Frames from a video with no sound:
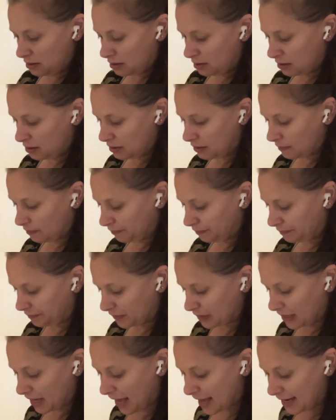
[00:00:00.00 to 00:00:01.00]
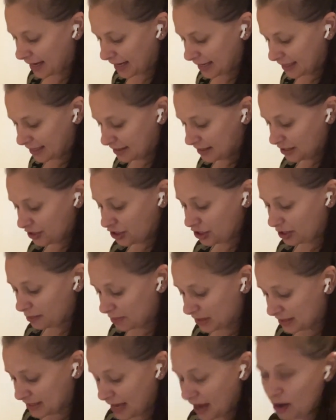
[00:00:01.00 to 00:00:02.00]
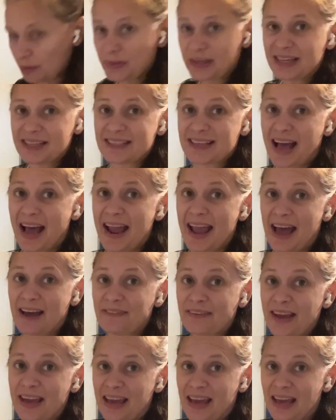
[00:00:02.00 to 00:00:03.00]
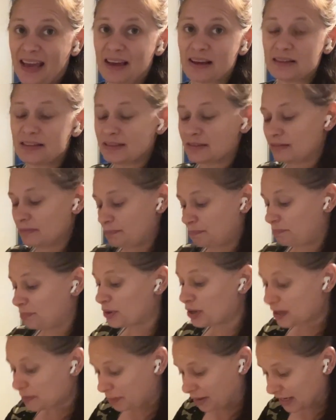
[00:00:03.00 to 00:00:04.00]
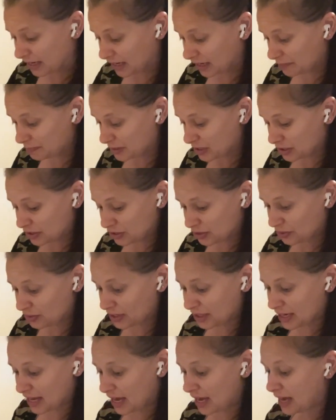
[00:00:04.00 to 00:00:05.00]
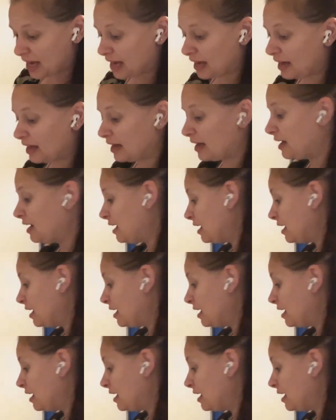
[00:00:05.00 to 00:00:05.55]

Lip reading: And I got to get these shipments out because I have a book pickup to do today.